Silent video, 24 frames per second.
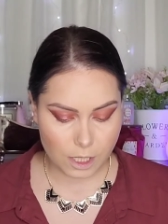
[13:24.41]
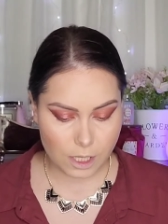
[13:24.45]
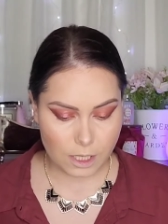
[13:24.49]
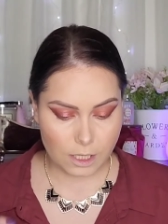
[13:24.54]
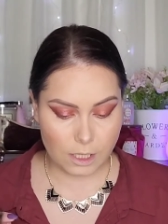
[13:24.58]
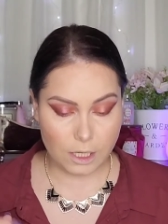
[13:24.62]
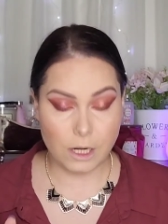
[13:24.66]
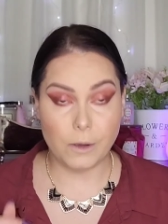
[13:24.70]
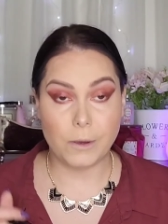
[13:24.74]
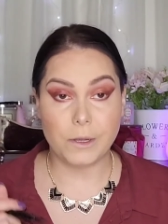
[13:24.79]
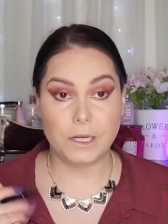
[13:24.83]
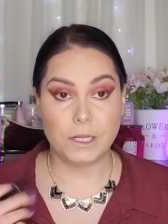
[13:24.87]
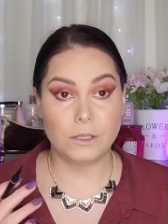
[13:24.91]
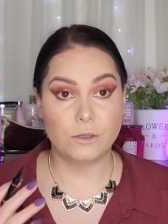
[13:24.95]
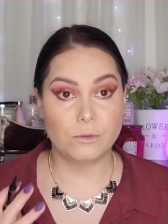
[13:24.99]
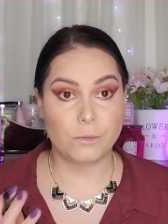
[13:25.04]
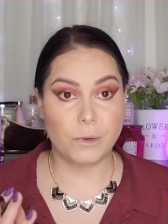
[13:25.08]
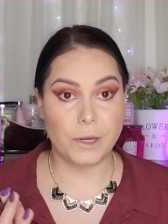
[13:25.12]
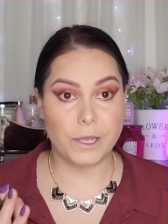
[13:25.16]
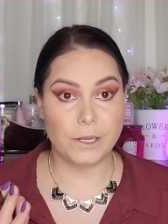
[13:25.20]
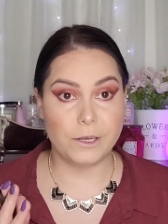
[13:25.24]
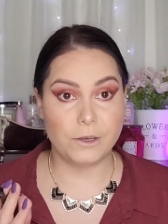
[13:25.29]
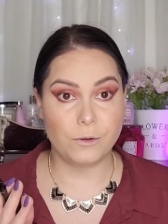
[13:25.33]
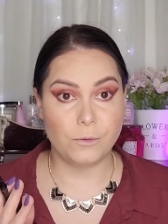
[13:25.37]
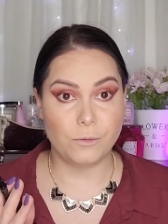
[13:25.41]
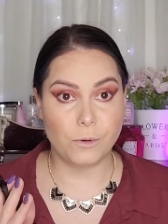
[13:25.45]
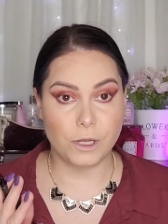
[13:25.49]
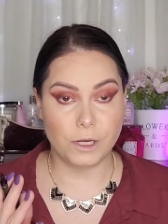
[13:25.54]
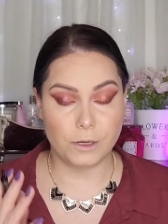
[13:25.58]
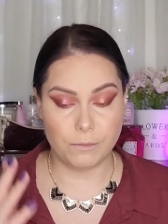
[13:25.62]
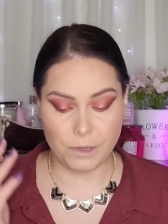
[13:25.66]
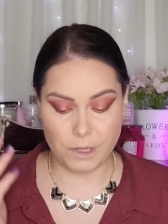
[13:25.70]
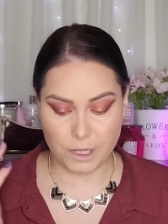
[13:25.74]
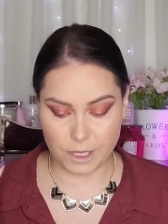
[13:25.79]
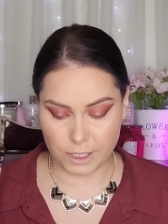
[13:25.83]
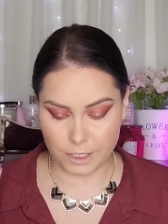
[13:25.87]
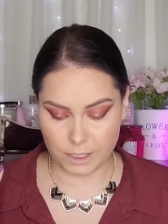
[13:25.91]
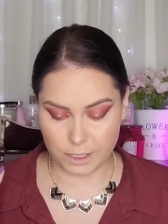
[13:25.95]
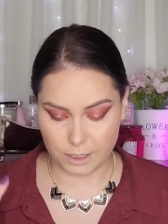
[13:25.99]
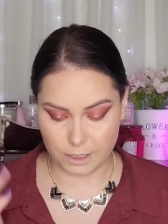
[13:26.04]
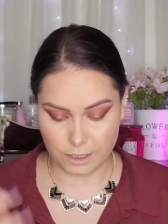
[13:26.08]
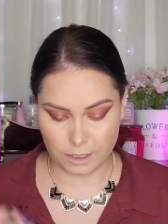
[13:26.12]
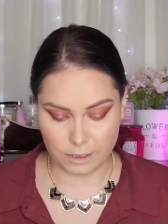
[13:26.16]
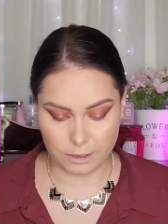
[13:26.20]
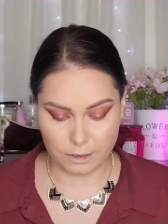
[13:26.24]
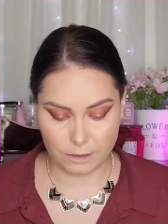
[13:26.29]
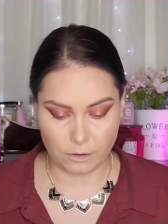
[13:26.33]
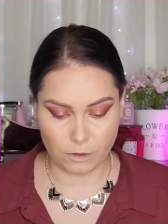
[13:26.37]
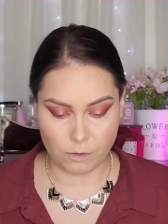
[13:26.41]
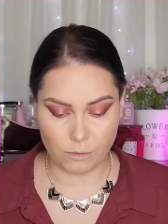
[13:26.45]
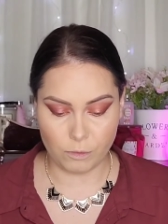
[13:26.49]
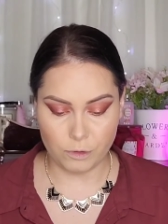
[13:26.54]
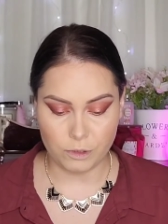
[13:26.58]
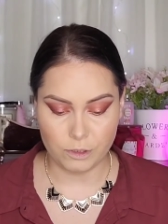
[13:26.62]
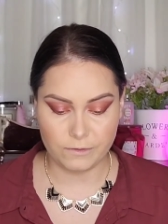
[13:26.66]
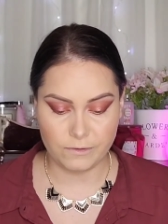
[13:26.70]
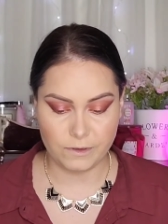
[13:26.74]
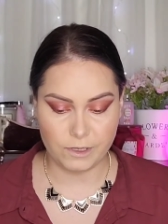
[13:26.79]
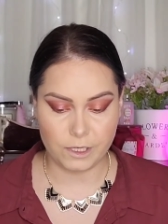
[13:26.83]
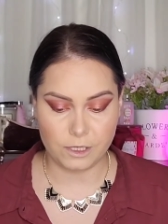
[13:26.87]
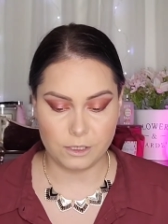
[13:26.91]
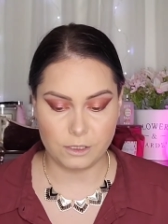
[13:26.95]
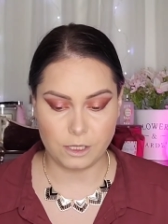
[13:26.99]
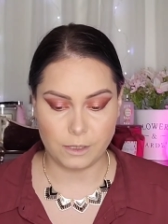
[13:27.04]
Now I need to buy a new one because this is almost finished.